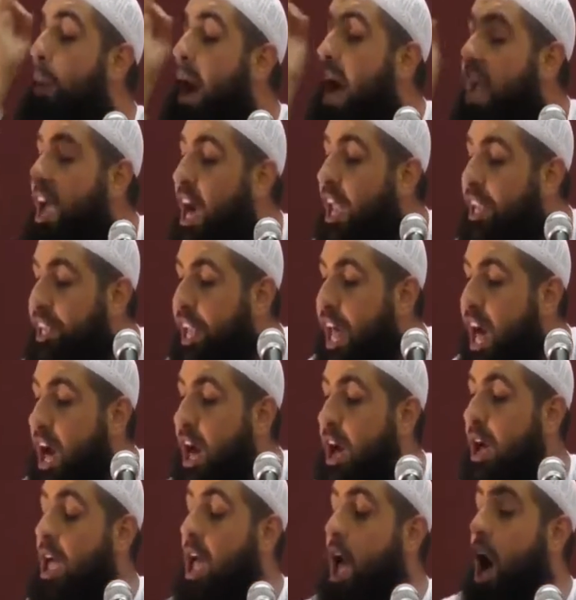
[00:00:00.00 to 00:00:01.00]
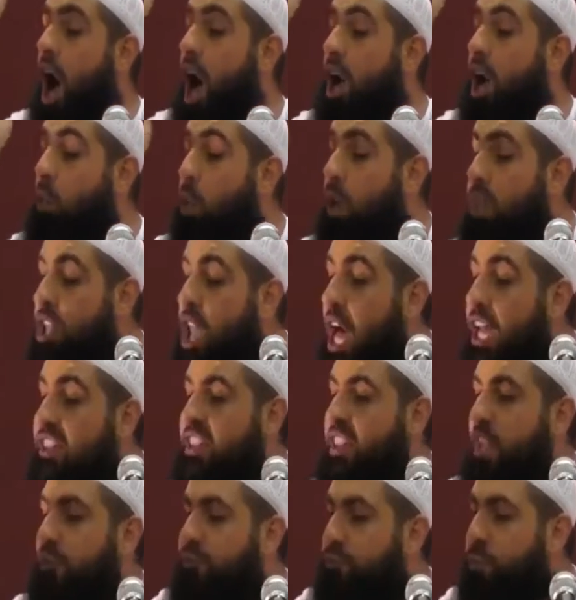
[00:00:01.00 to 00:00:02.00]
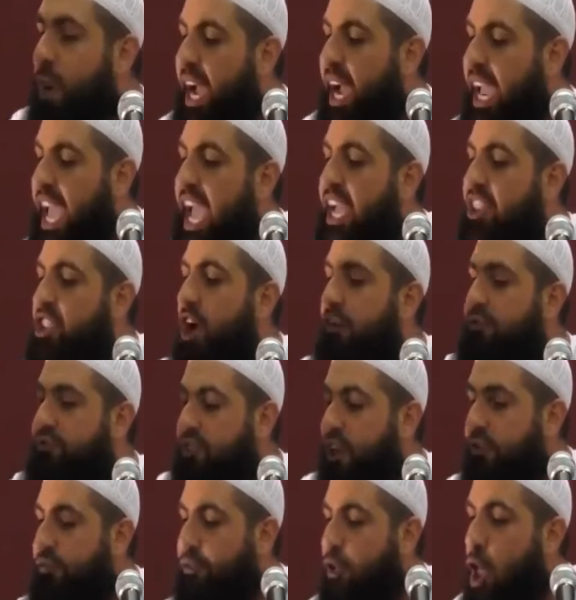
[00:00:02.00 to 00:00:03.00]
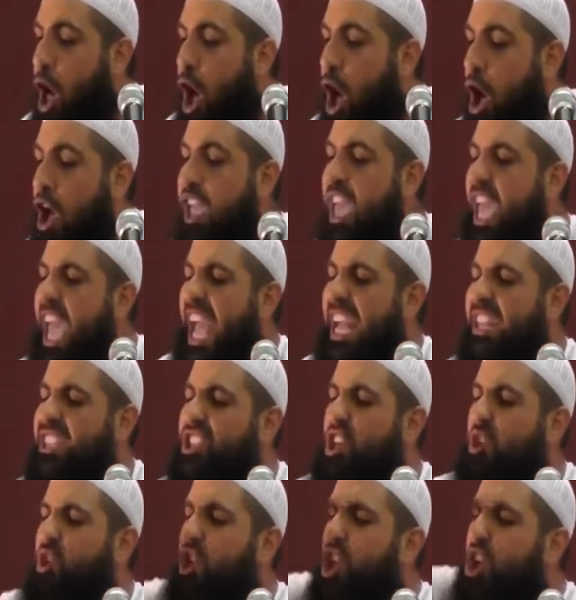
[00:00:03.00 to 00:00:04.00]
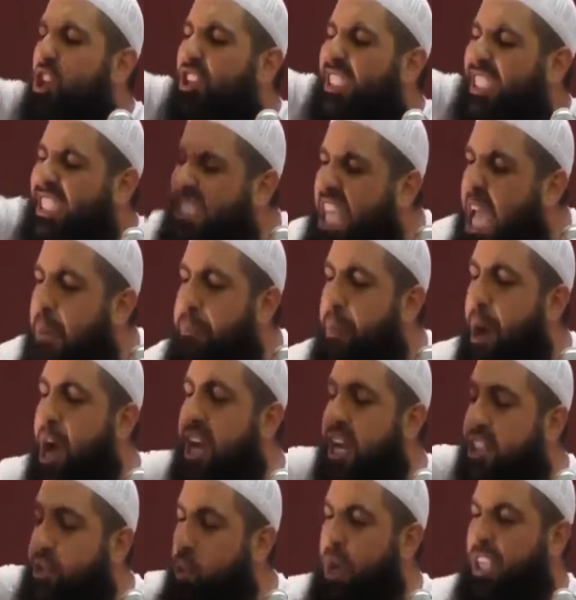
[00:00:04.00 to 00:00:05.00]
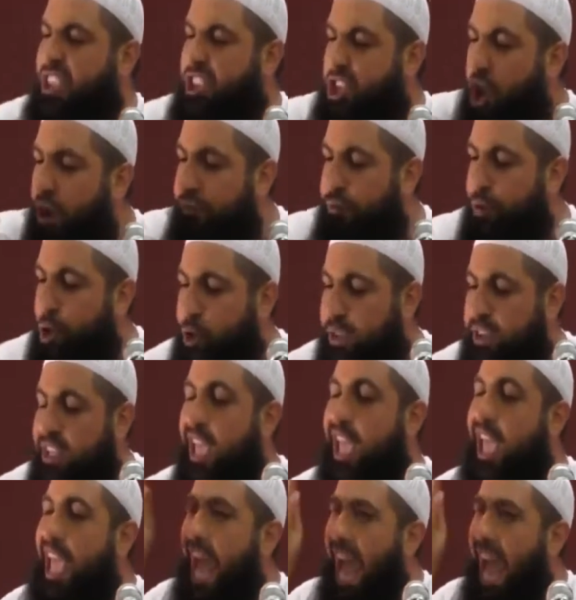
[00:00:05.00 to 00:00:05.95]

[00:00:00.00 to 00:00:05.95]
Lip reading: by Allah, I will not lift my head off the floor until you step on it with your foot.